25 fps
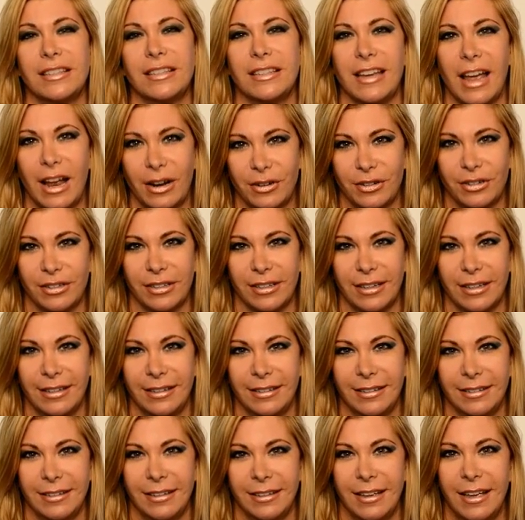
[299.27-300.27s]
naturally.
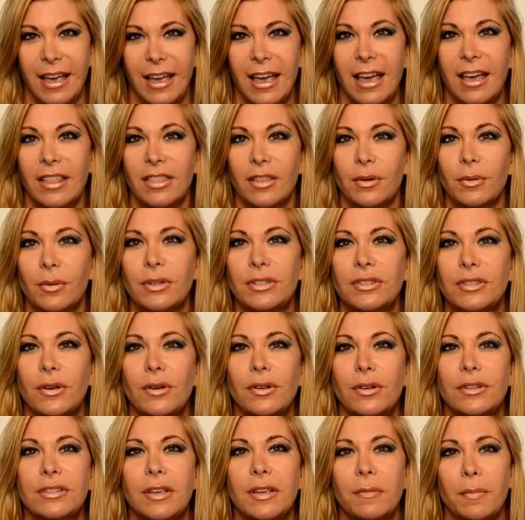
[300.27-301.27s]
The
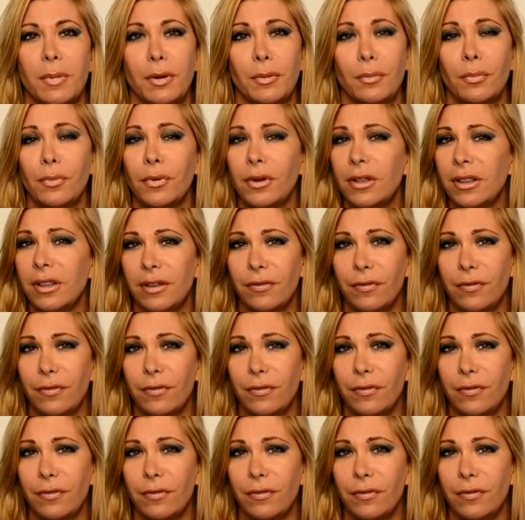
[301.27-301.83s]
results have been really